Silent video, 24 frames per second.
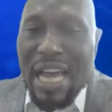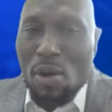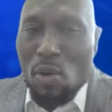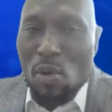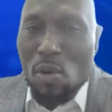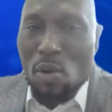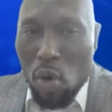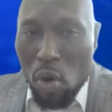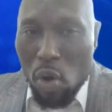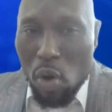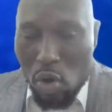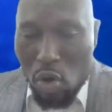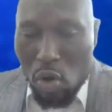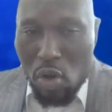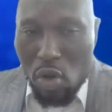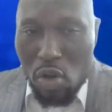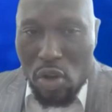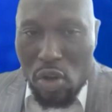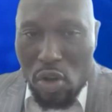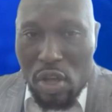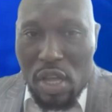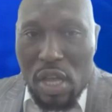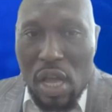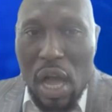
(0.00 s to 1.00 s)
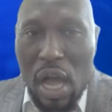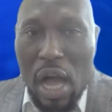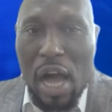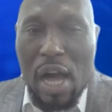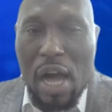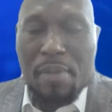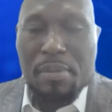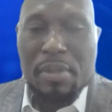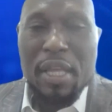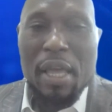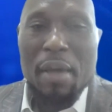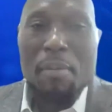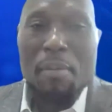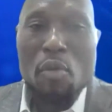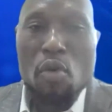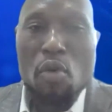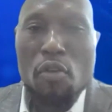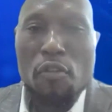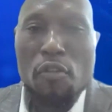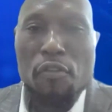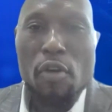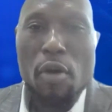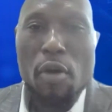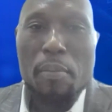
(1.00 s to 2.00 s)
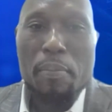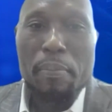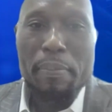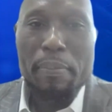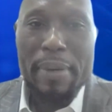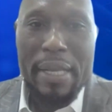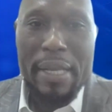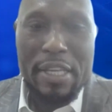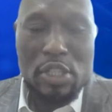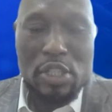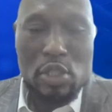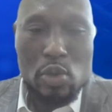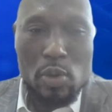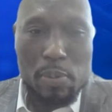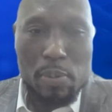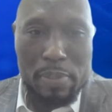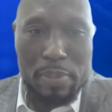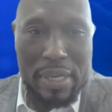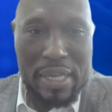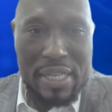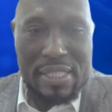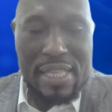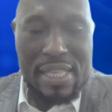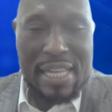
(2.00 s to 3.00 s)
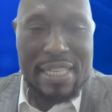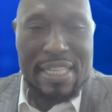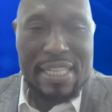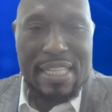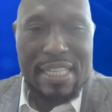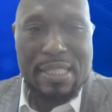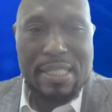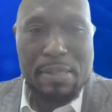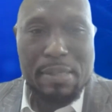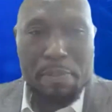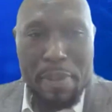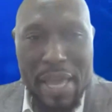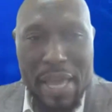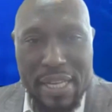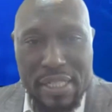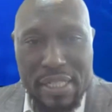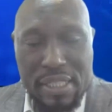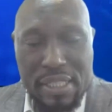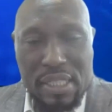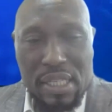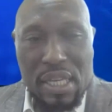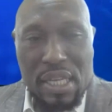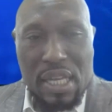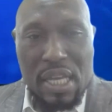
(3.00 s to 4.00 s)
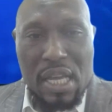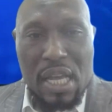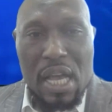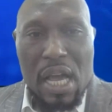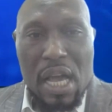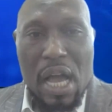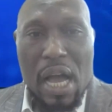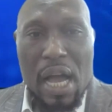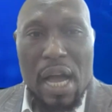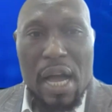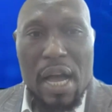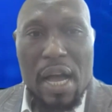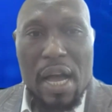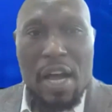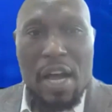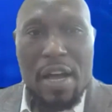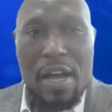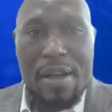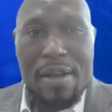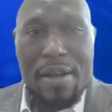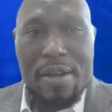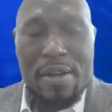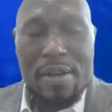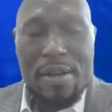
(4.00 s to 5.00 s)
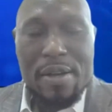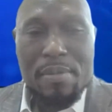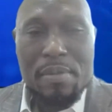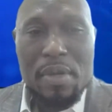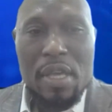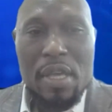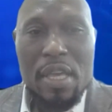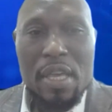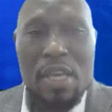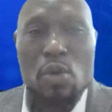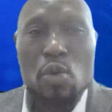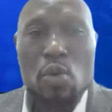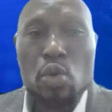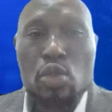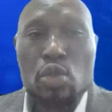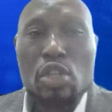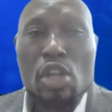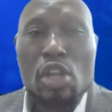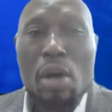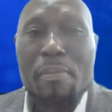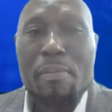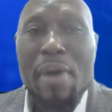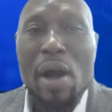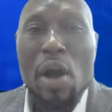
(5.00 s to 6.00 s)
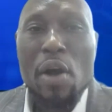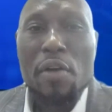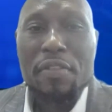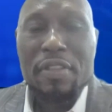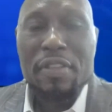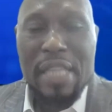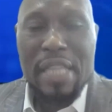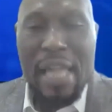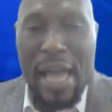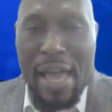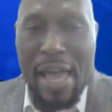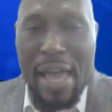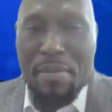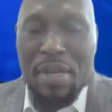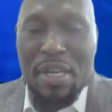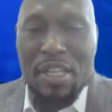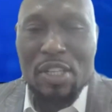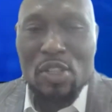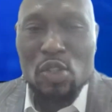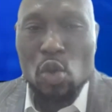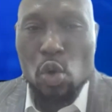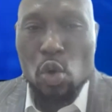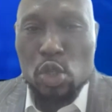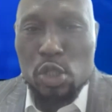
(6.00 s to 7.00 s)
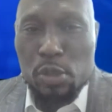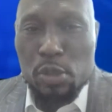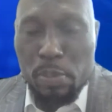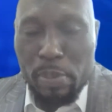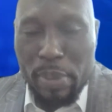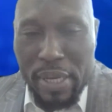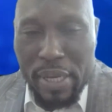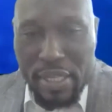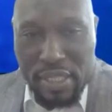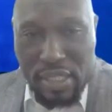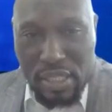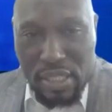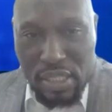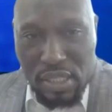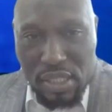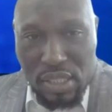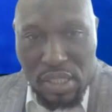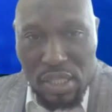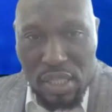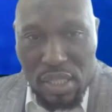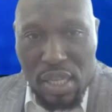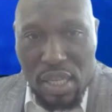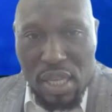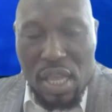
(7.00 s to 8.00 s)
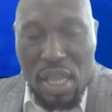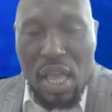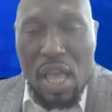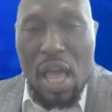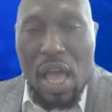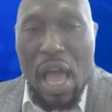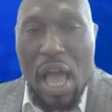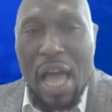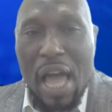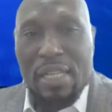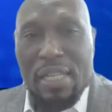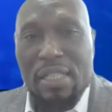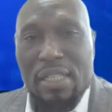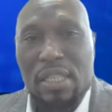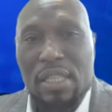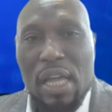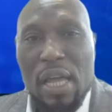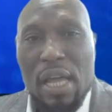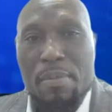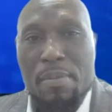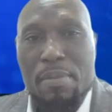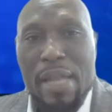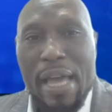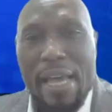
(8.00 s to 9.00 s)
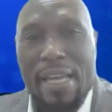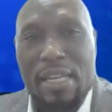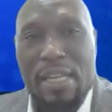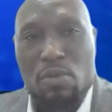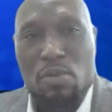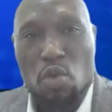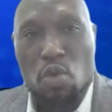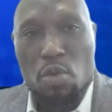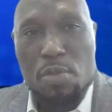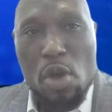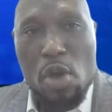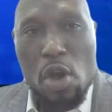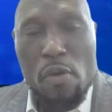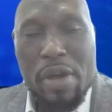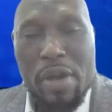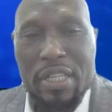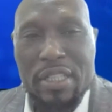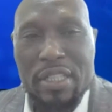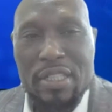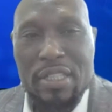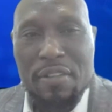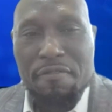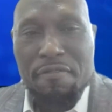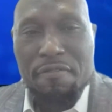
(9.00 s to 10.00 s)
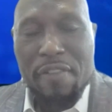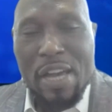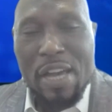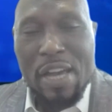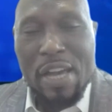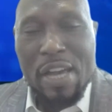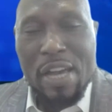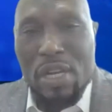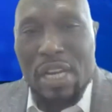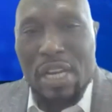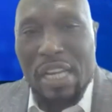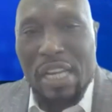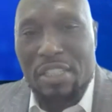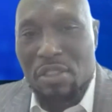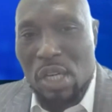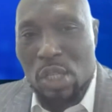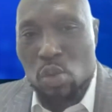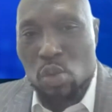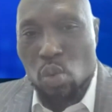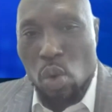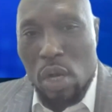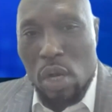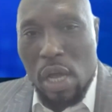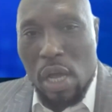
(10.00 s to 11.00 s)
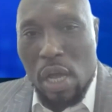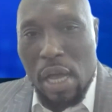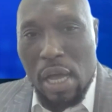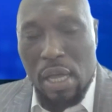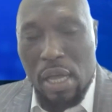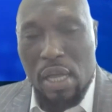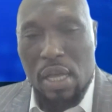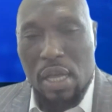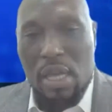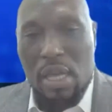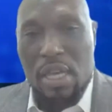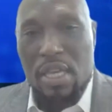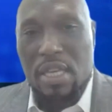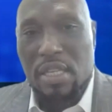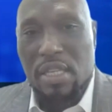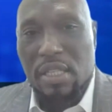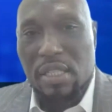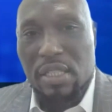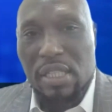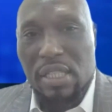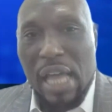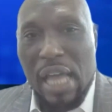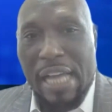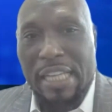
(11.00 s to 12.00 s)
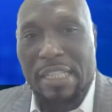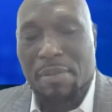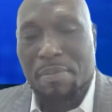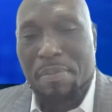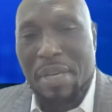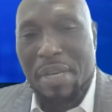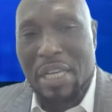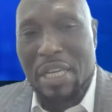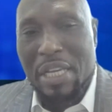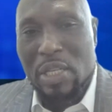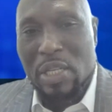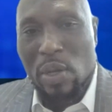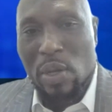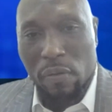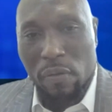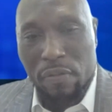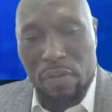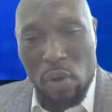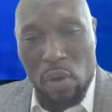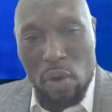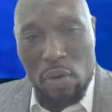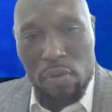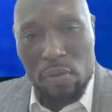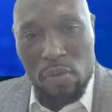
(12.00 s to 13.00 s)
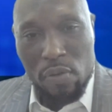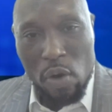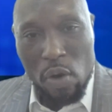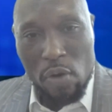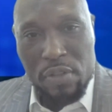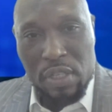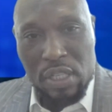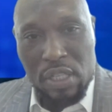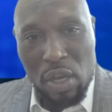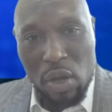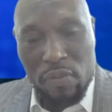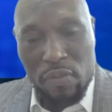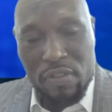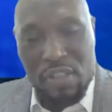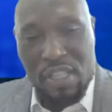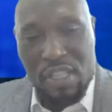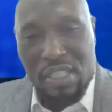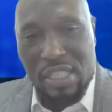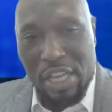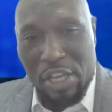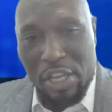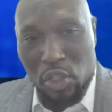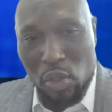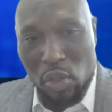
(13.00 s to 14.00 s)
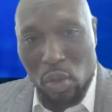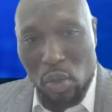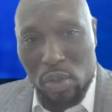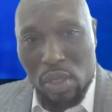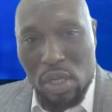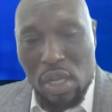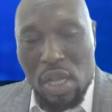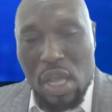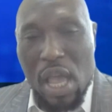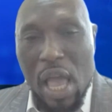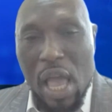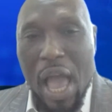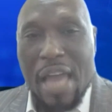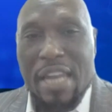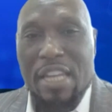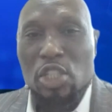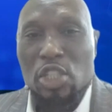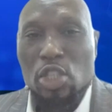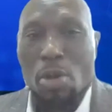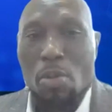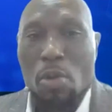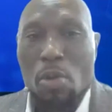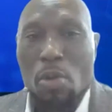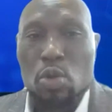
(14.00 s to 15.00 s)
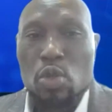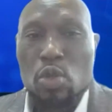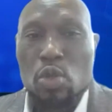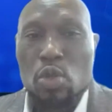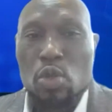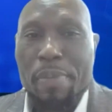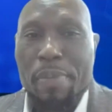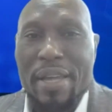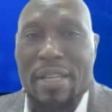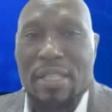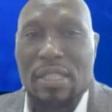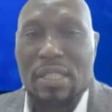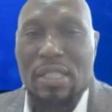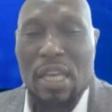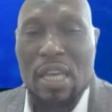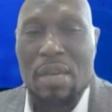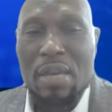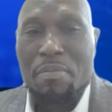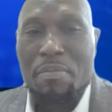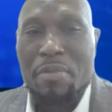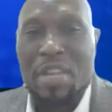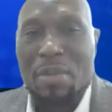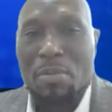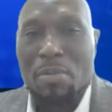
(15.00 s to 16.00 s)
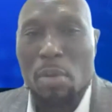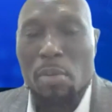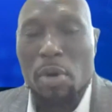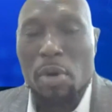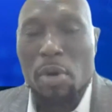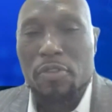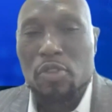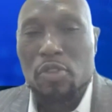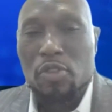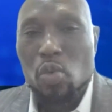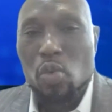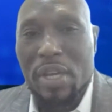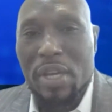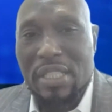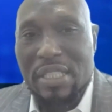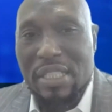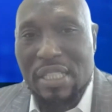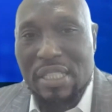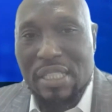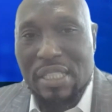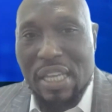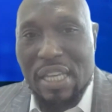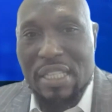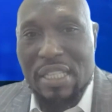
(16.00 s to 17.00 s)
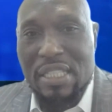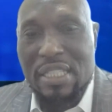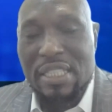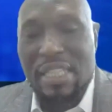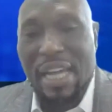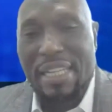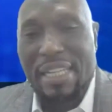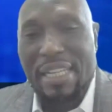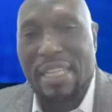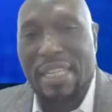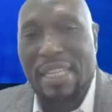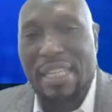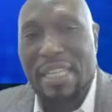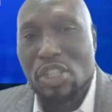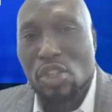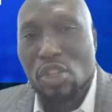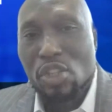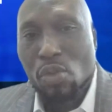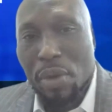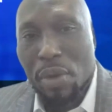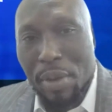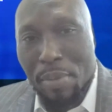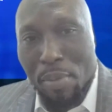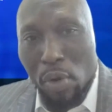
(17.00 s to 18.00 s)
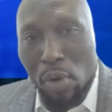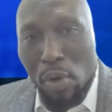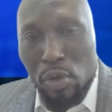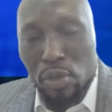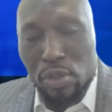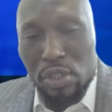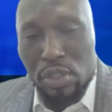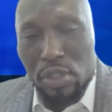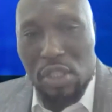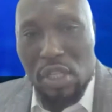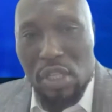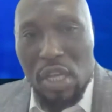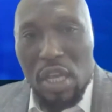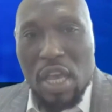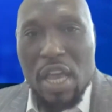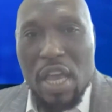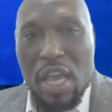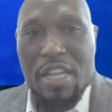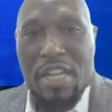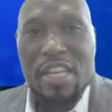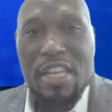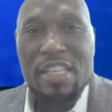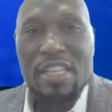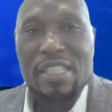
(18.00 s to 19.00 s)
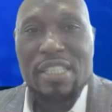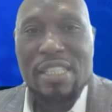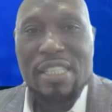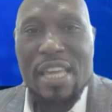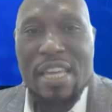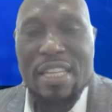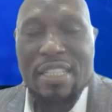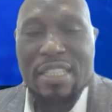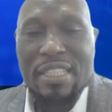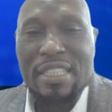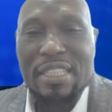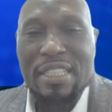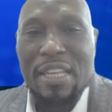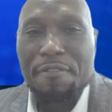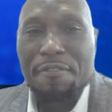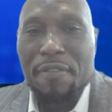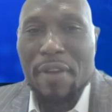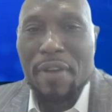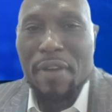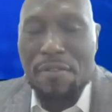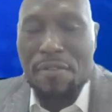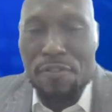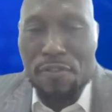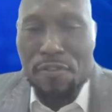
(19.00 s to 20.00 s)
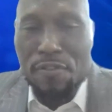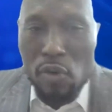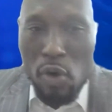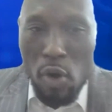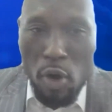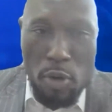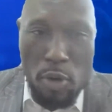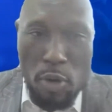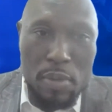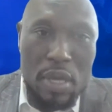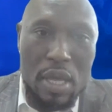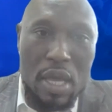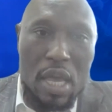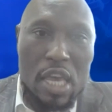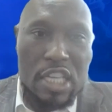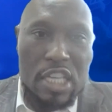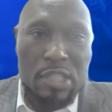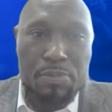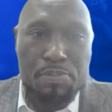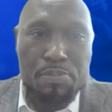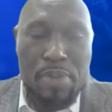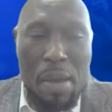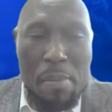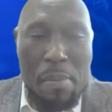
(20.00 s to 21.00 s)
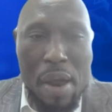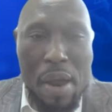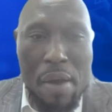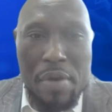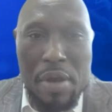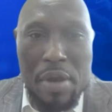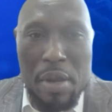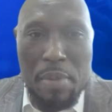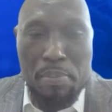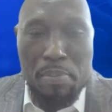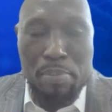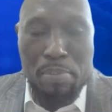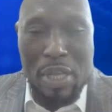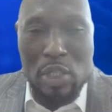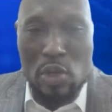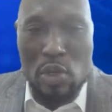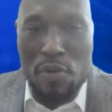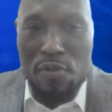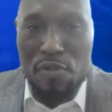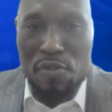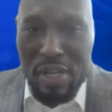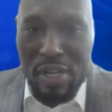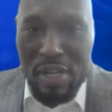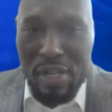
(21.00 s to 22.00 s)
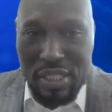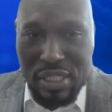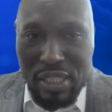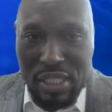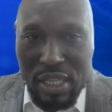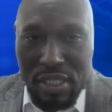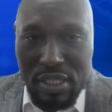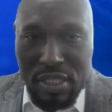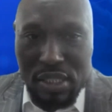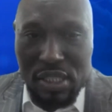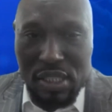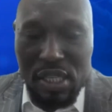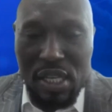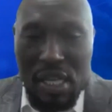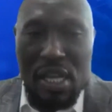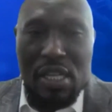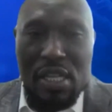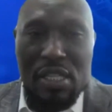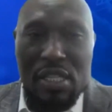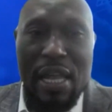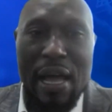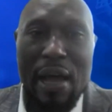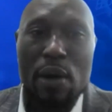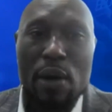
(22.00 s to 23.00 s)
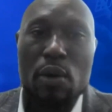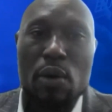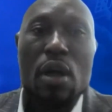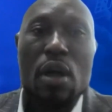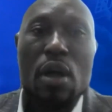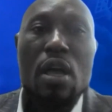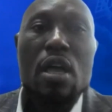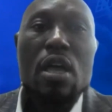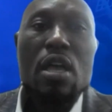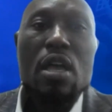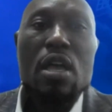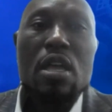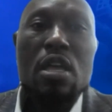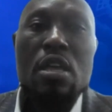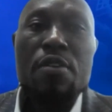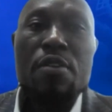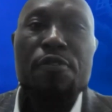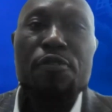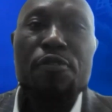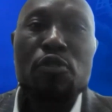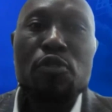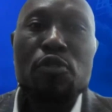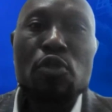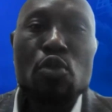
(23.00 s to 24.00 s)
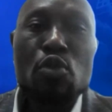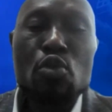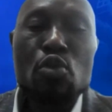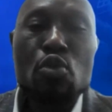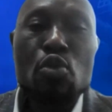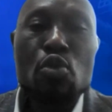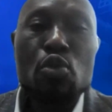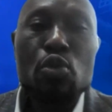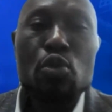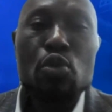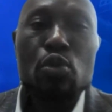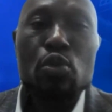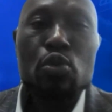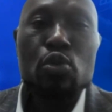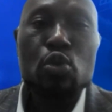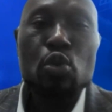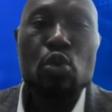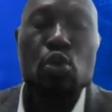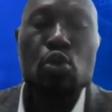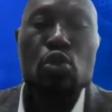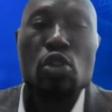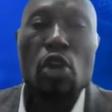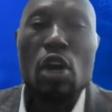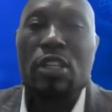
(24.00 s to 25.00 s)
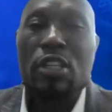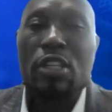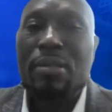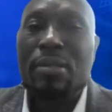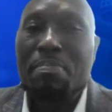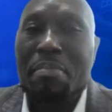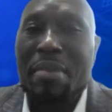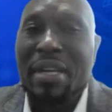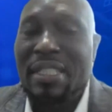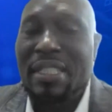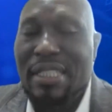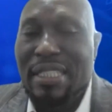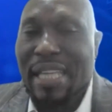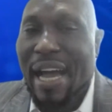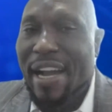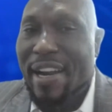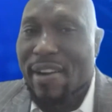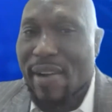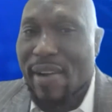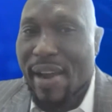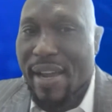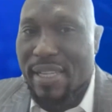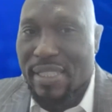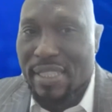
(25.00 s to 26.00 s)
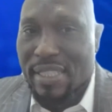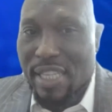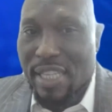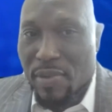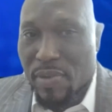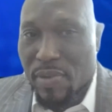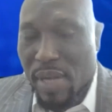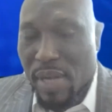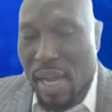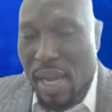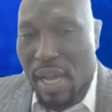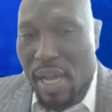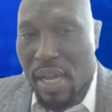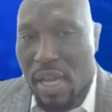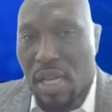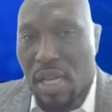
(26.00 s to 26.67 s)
their work, they move from place to place and they spend a good number of time in those places. And I think Mumi already defined what an itinerant worker is at the beginning of the session. And it's someone who spends a minimum of 20 days in at least 3 months in a state different from his primary place of residence. Now, if you do not meet that criteria,